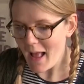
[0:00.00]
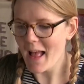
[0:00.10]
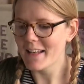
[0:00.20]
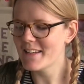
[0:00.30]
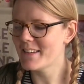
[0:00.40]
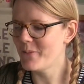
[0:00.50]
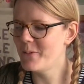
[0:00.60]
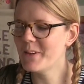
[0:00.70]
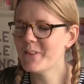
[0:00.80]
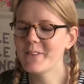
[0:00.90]
And
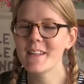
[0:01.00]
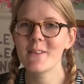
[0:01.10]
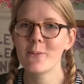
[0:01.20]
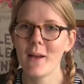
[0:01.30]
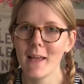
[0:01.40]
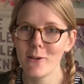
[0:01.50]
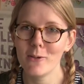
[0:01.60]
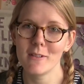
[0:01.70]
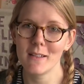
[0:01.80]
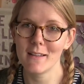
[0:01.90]
one of the reasons why I
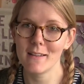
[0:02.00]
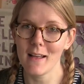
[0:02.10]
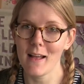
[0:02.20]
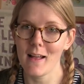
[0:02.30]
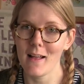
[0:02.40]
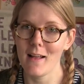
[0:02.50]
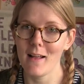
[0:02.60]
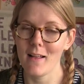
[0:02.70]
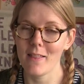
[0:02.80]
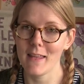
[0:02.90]
ordered
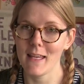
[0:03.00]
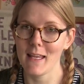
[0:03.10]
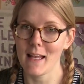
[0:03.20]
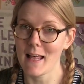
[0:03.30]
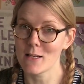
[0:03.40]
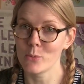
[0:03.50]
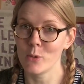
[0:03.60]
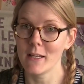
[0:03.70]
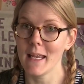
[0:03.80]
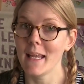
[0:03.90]
the latter
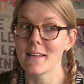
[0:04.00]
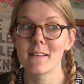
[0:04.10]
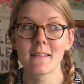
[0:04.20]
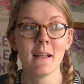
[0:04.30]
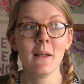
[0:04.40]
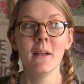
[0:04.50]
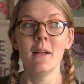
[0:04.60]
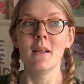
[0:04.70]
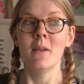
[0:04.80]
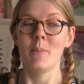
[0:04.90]
one is
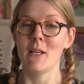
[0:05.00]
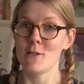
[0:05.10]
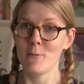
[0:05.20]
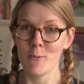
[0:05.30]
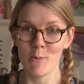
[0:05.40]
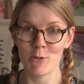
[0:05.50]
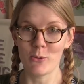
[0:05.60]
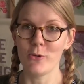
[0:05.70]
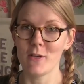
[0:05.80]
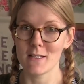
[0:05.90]
because my mum's
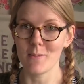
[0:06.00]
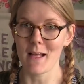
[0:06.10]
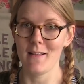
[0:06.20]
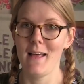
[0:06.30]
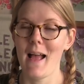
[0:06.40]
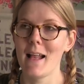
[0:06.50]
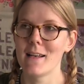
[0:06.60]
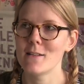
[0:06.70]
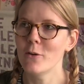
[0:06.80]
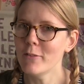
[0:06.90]
called Christabel, and
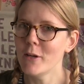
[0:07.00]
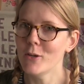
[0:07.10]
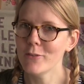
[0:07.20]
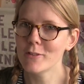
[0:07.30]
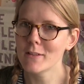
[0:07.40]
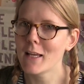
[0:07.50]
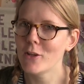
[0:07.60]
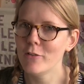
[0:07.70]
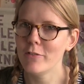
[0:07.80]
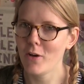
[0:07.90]
it's not very often that
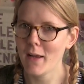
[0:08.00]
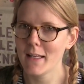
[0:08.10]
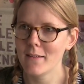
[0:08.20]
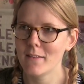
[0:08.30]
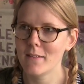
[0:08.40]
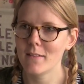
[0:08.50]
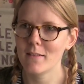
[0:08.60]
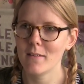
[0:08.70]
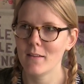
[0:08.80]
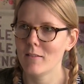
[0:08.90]
you find,
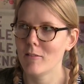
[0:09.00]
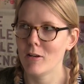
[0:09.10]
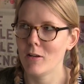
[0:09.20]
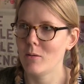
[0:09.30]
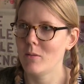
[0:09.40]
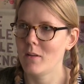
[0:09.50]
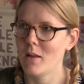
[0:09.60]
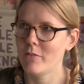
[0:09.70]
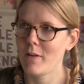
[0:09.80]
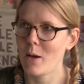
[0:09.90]
you know, a
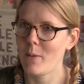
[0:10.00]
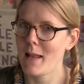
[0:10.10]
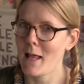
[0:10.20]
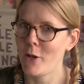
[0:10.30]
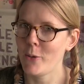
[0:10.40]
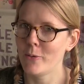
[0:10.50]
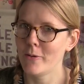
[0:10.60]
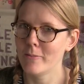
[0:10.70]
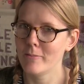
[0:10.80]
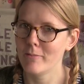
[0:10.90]
flower, let
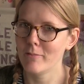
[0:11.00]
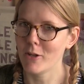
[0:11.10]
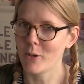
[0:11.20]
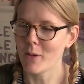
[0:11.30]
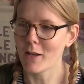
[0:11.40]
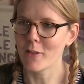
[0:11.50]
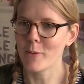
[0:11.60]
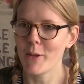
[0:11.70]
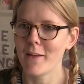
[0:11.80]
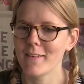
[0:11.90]
alone, you know, another
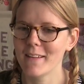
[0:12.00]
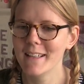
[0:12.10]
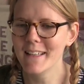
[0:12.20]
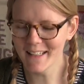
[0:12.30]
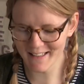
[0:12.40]
person